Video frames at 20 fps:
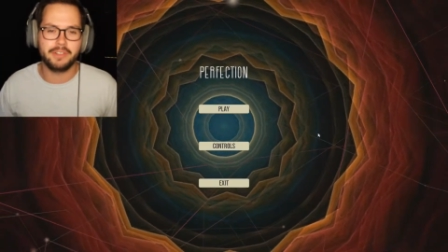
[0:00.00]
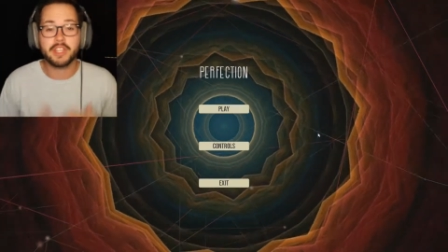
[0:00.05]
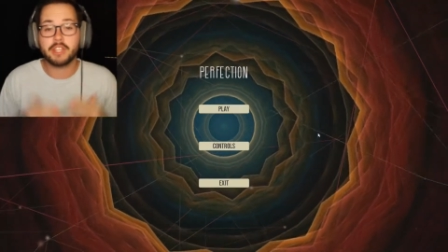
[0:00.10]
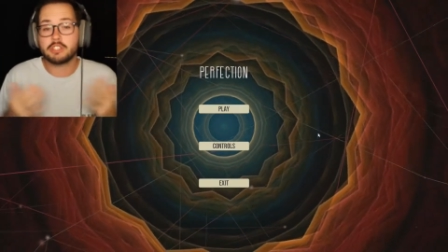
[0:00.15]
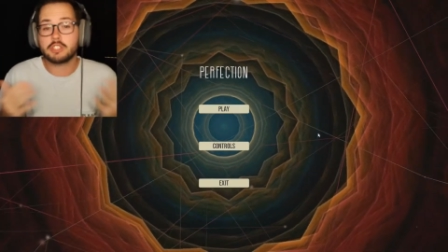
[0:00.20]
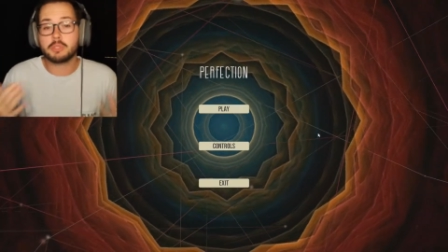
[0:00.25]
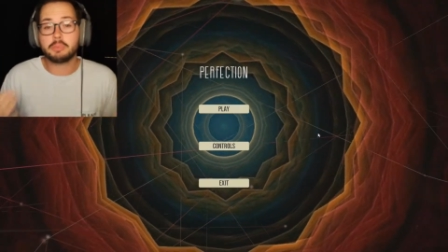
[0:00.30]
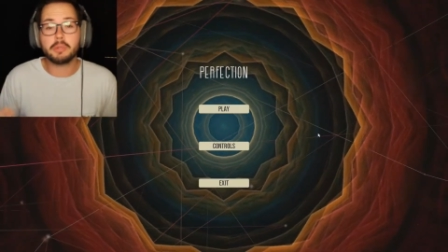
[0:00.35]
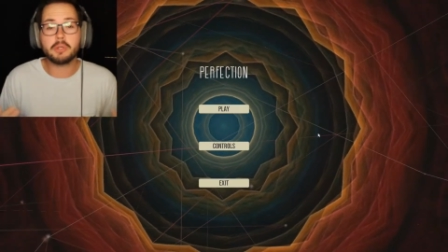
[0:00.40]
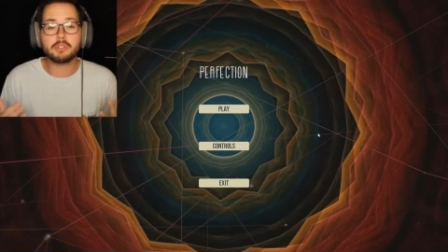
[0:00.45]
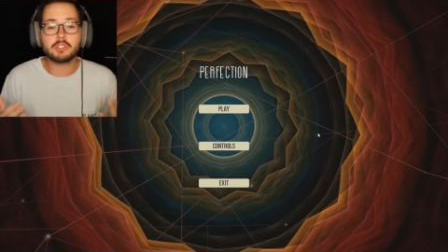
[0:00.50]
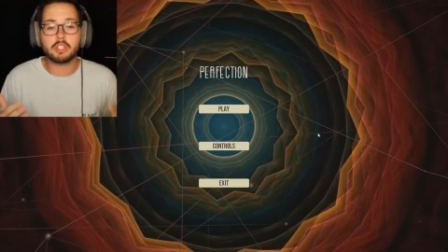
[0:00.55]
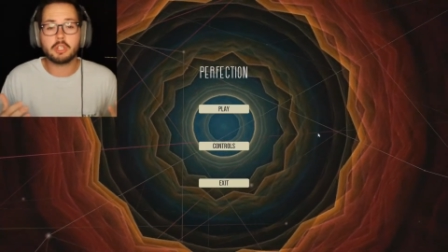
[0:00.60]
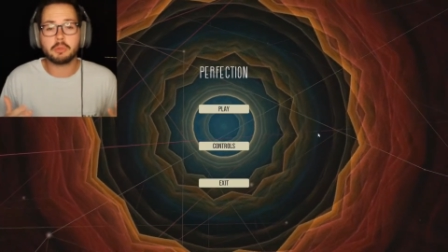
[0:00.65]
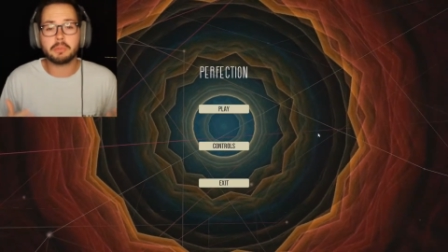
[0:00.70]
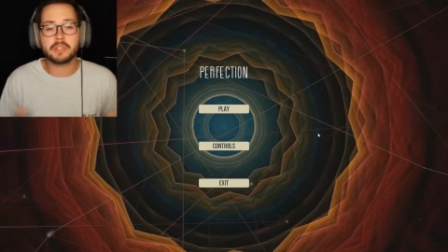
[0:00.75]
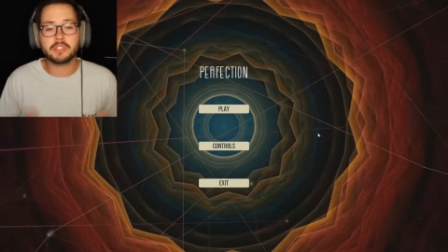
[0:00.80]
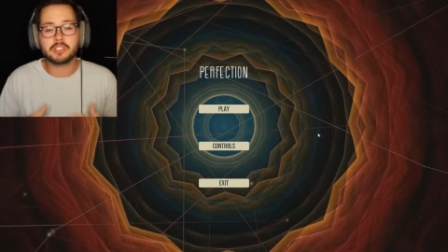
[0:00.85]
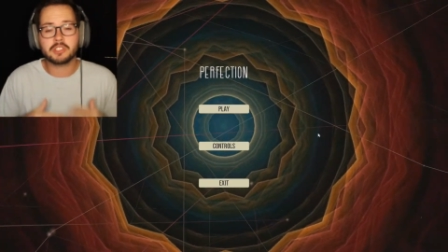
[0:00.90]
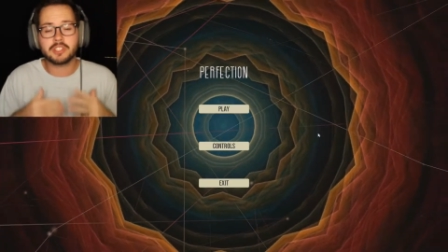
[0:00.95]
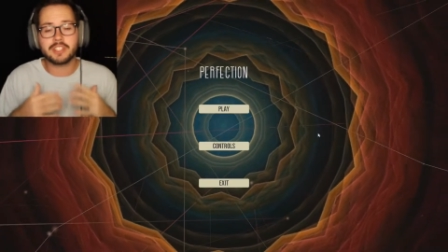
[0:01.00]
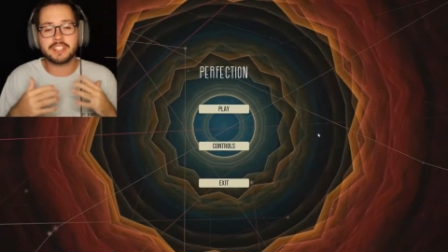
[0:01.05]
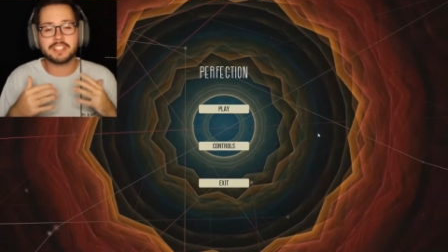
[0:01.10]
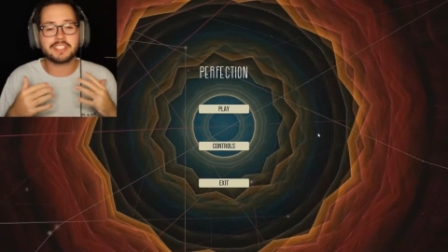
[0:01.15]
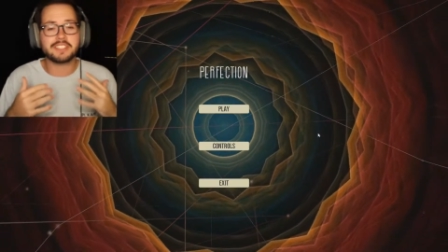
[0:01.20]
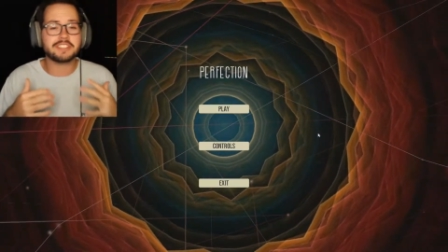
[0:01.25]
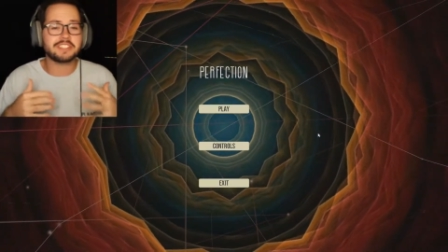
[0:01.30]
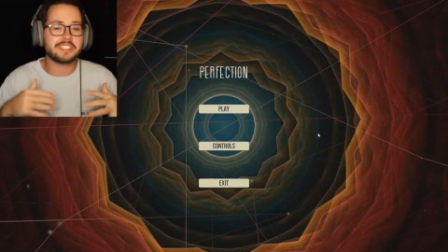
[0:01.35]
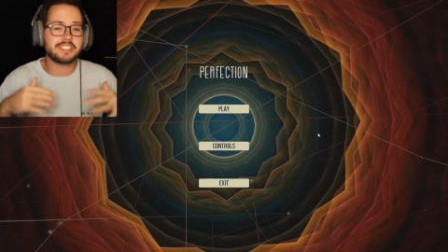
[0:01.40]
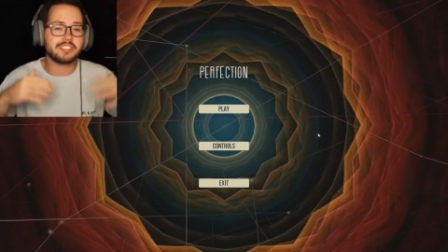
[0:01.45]
Now Spooktober is going to
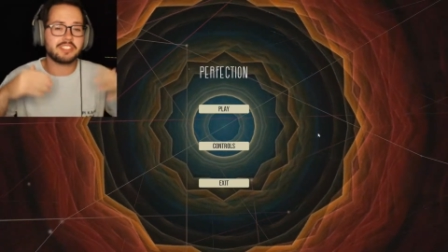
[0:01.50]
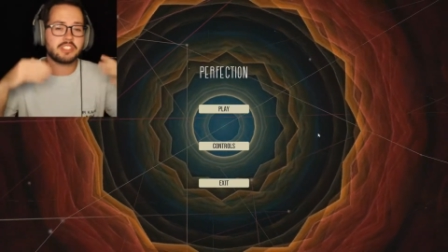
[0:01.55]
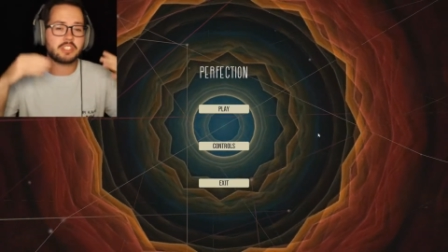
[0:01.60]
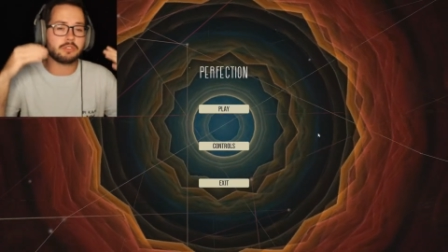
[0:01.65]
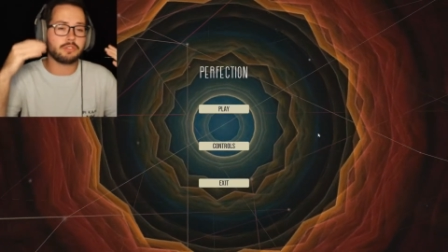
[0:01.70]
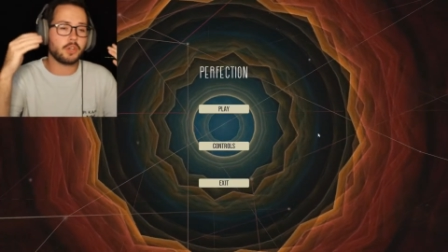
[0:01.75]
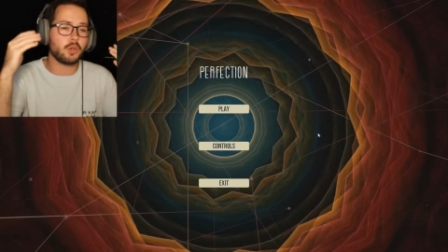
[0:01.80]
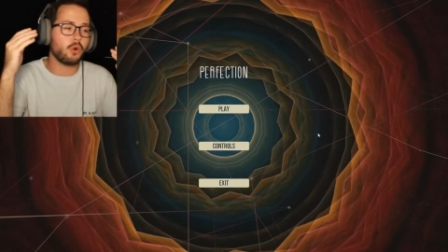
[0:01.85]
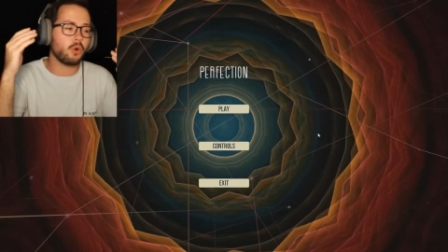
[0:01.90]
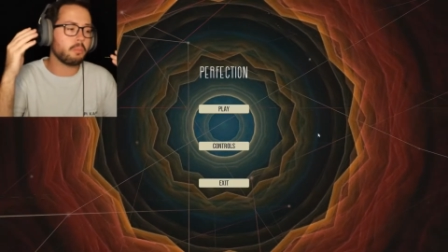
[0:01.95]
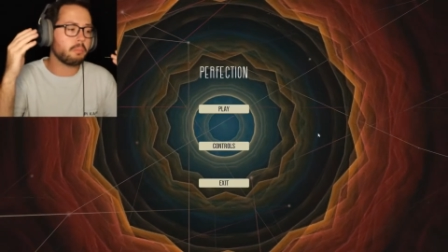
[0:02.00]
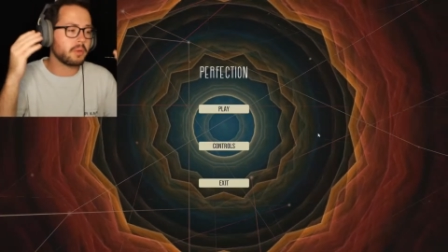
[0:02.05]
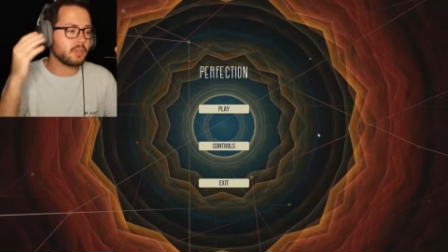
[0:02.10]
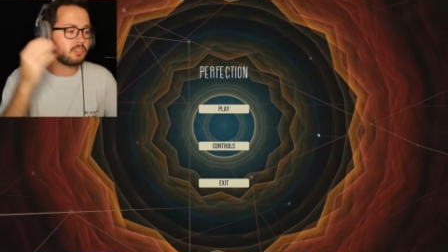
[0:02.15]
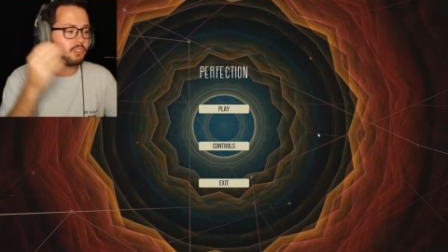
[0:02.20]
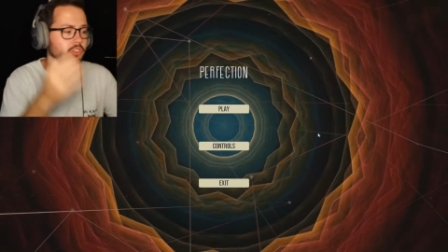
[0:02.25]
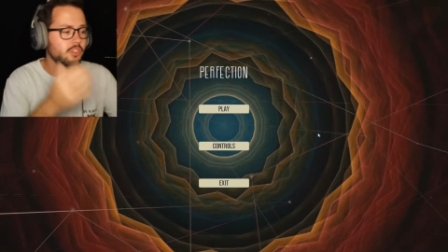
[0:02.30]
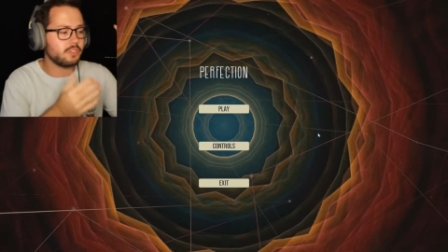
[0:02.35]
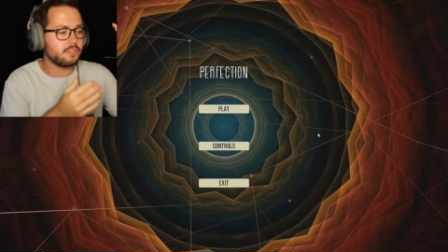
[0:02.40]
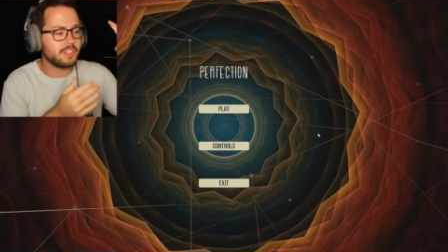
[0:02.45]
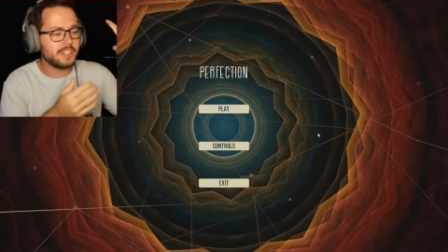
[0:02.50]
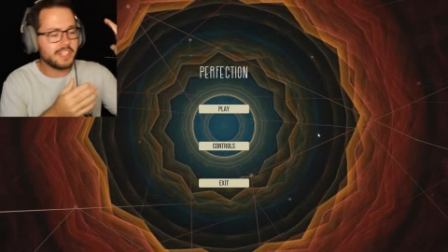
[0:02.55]
consist of a whole bunch of,